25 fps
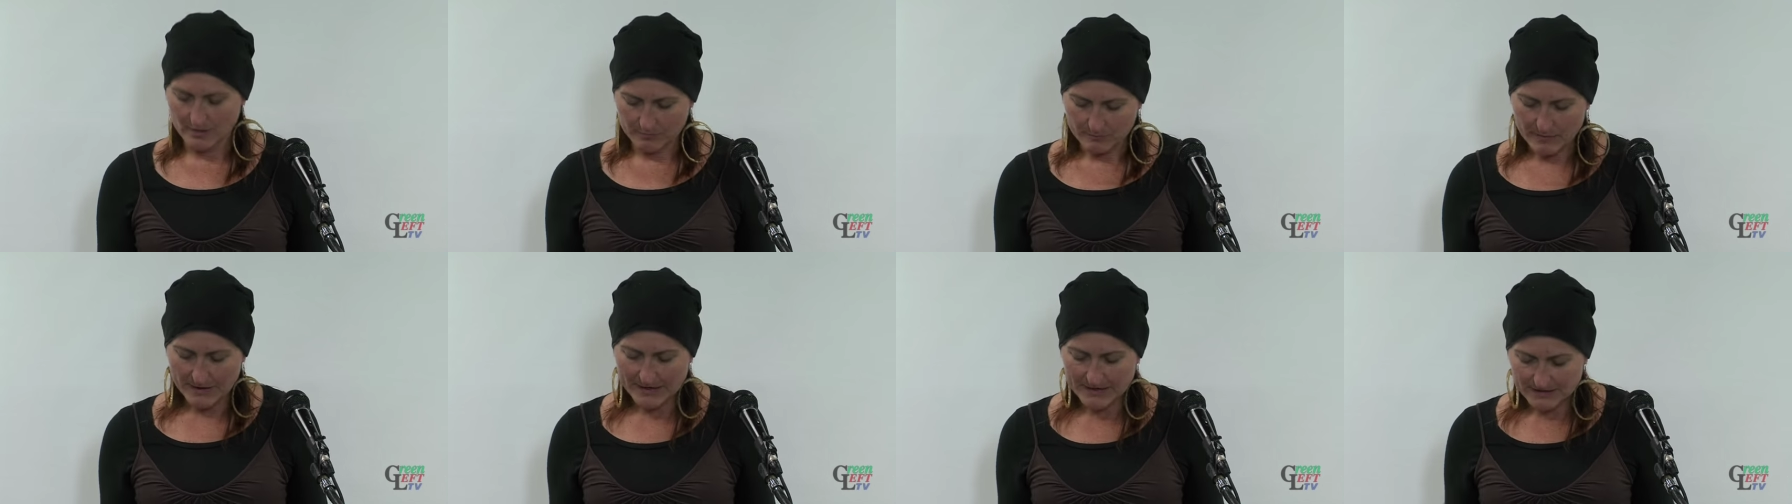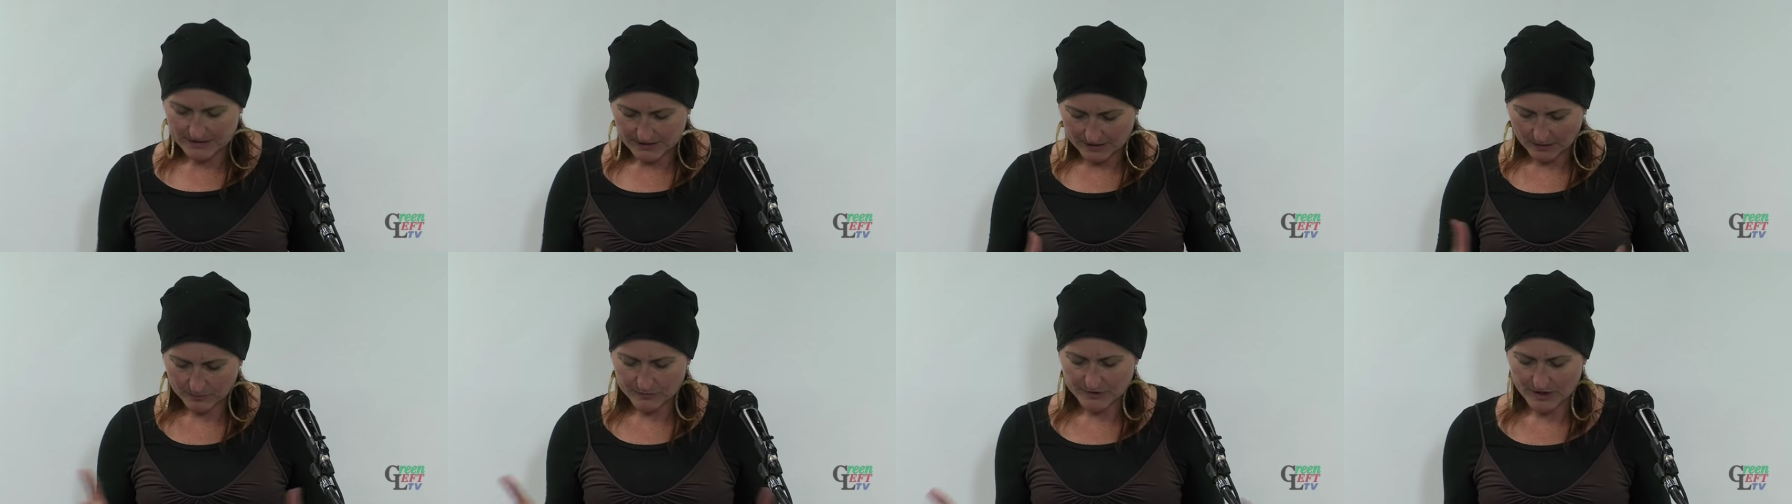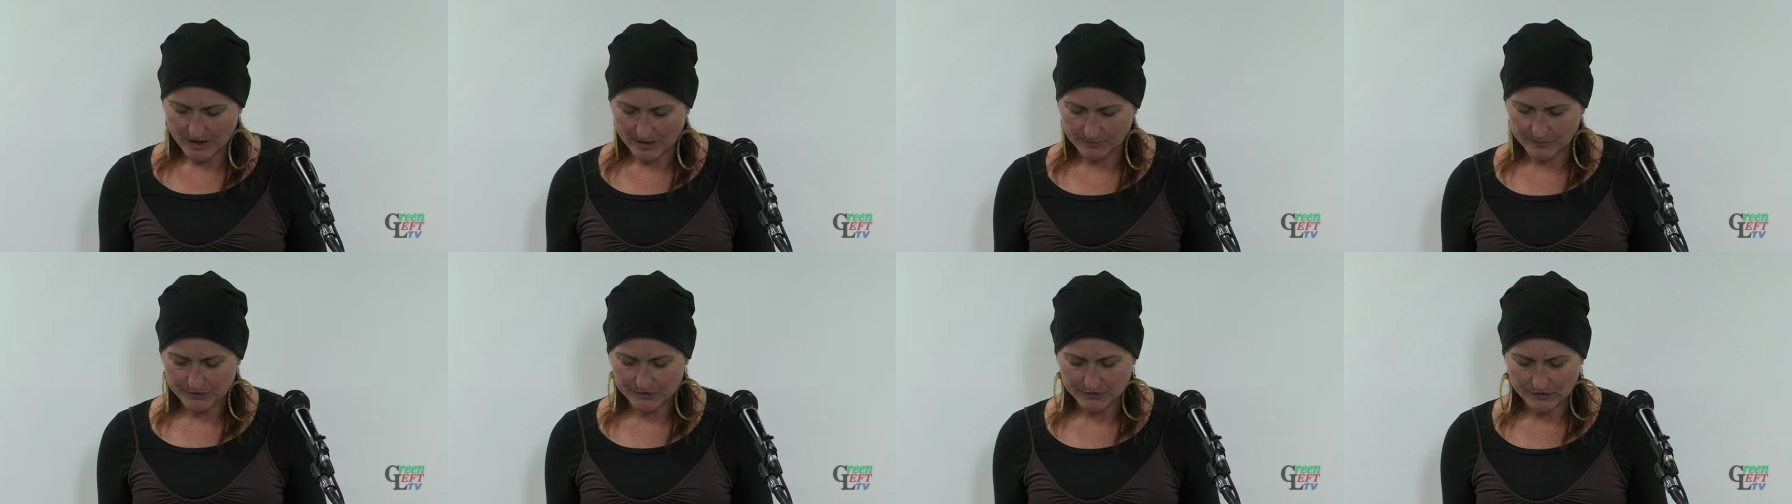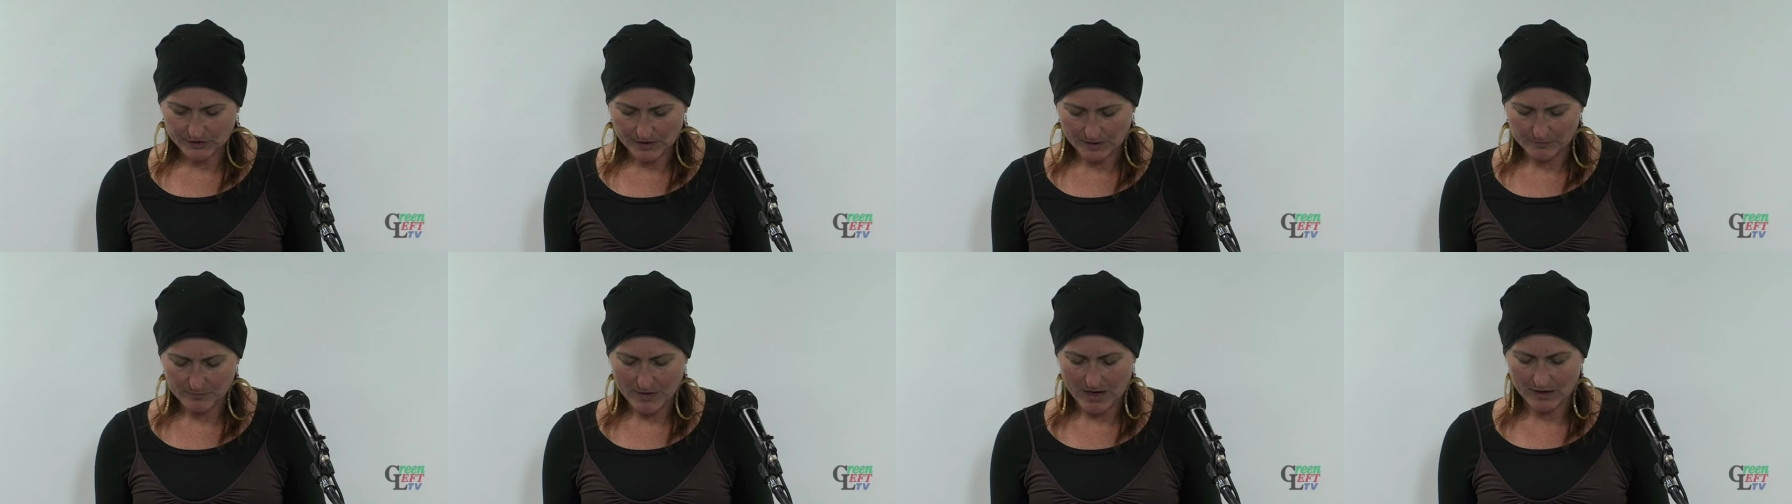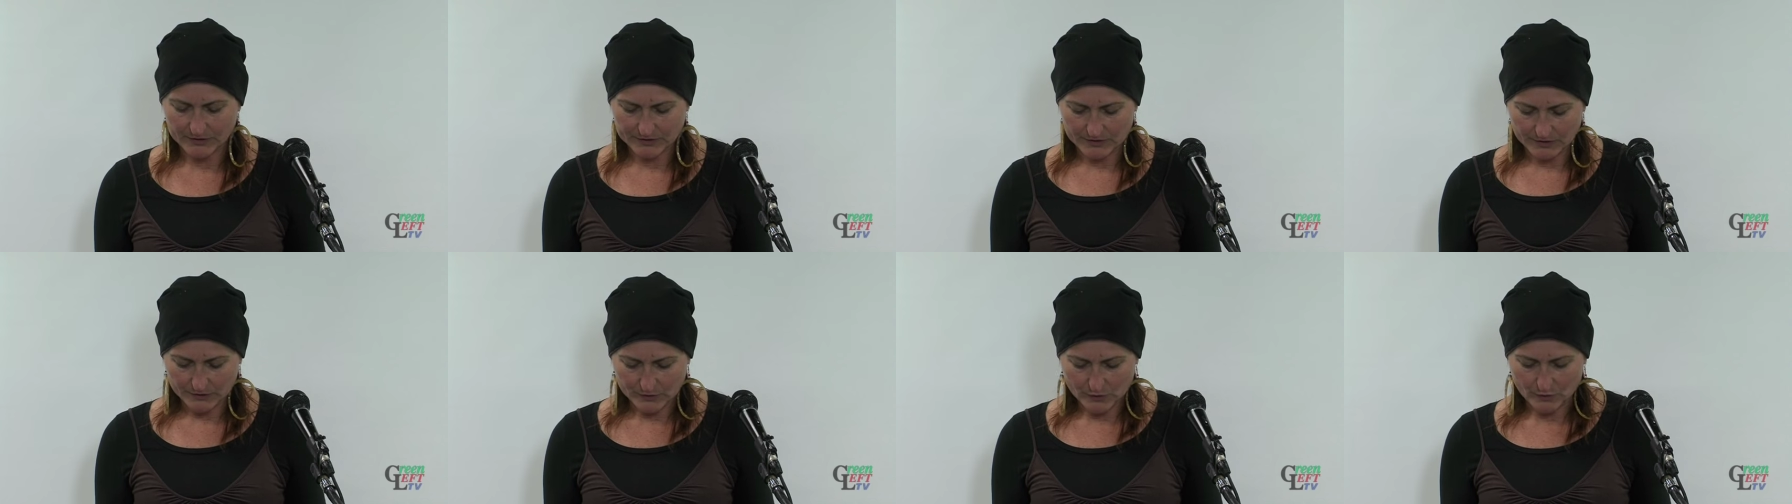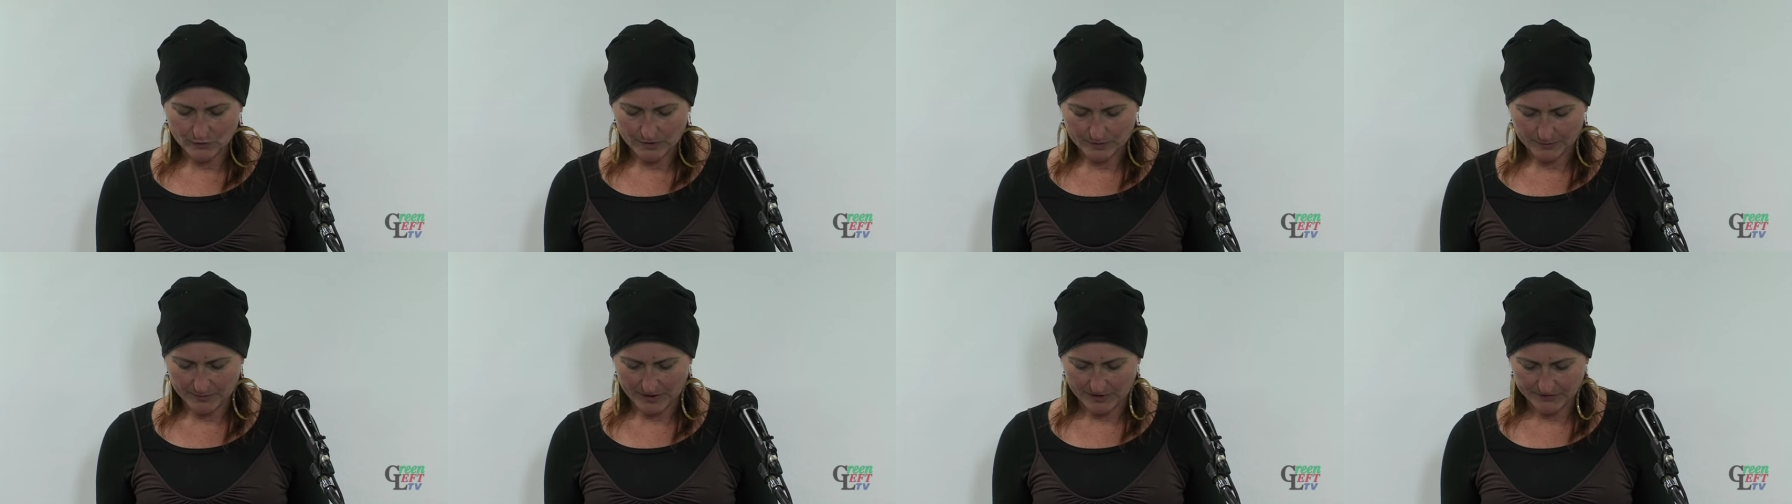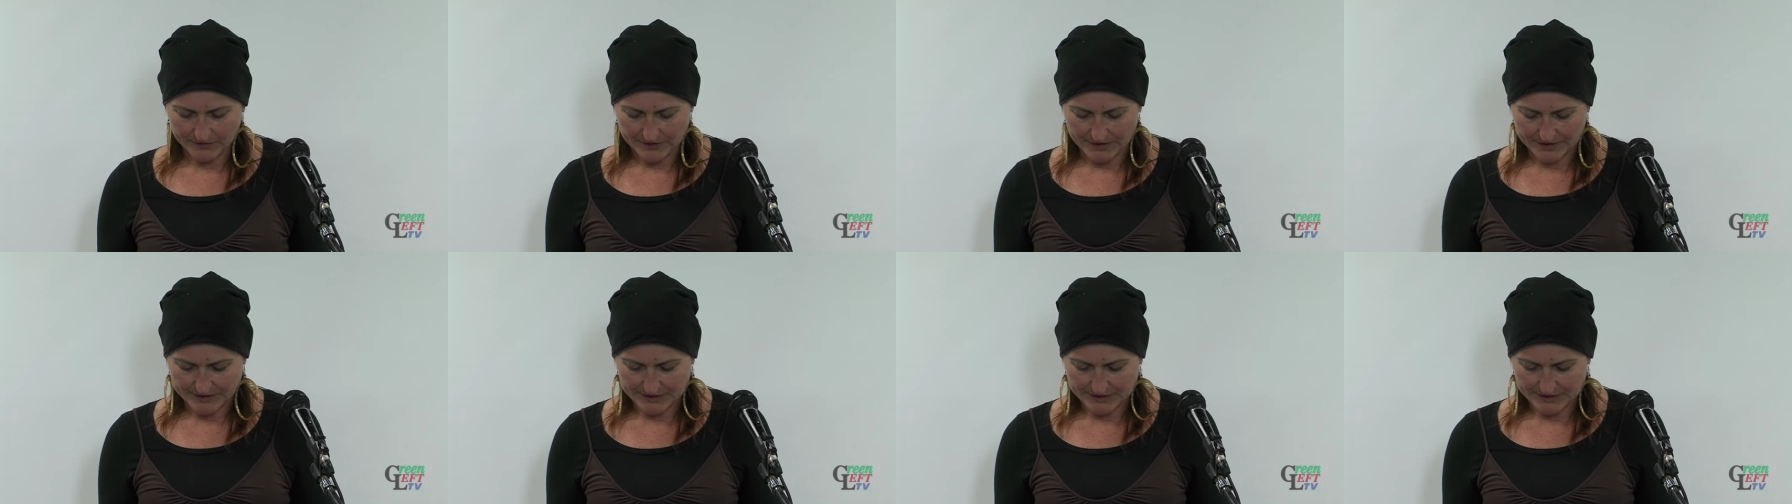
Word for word: men sometimes to come out and talk about their